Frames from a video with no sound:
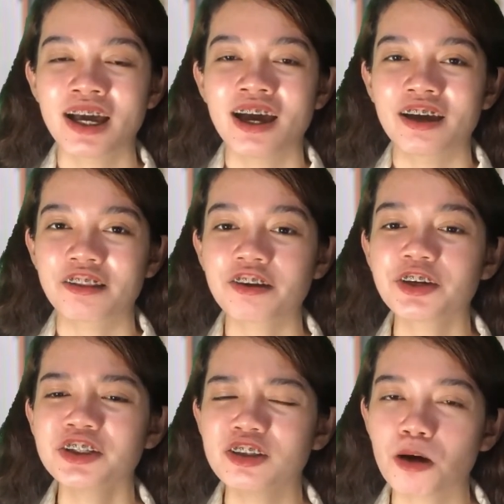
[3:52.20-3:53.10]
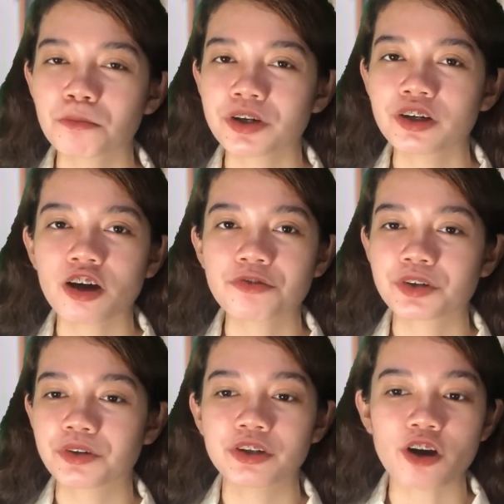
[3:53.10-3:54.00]
There are a number of
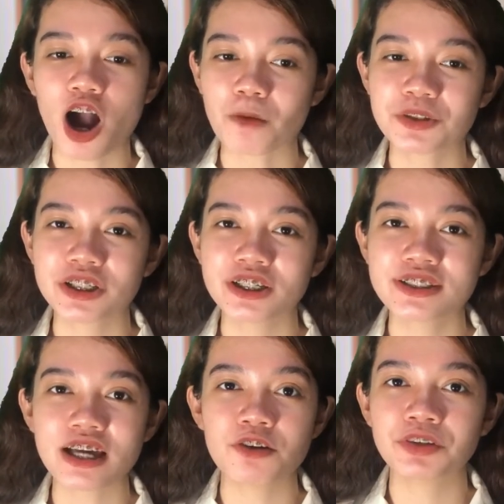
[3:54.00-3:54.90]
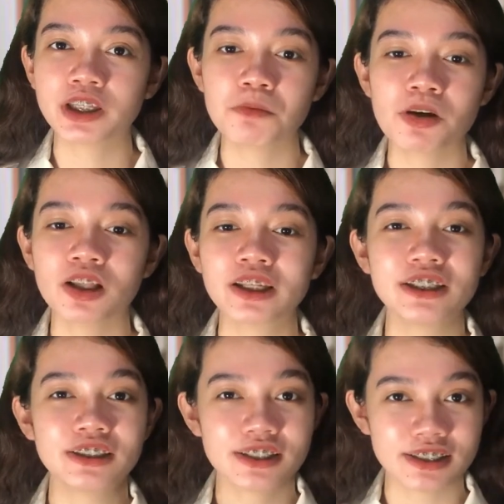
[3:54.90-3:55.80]
career options available
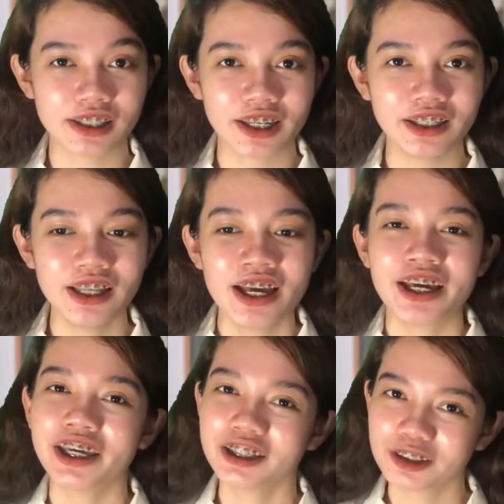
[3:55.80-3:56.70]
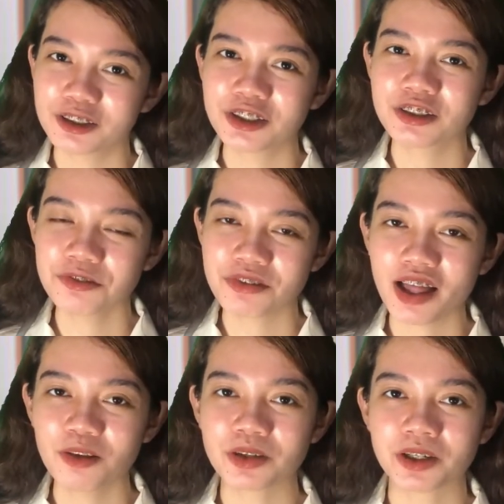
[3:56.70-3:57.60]
in this lane, including the
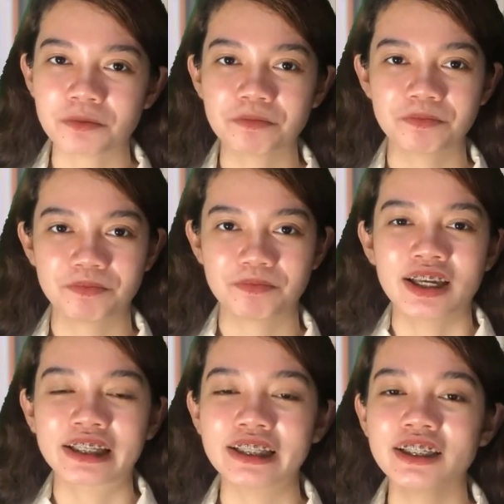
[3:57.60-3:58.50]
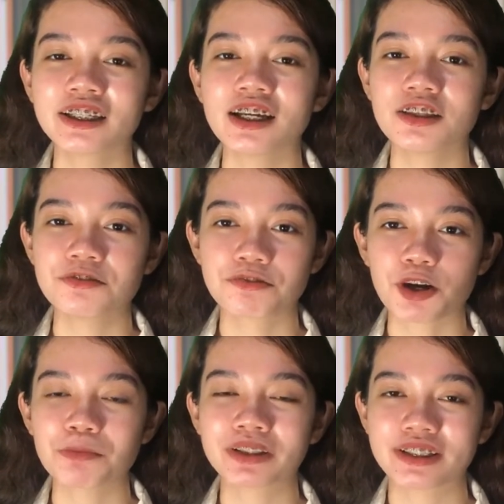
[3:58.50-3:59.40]
following: Clinical
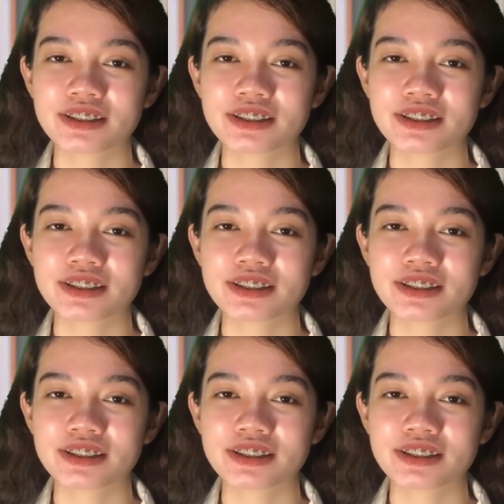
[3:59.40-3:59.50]
Informatics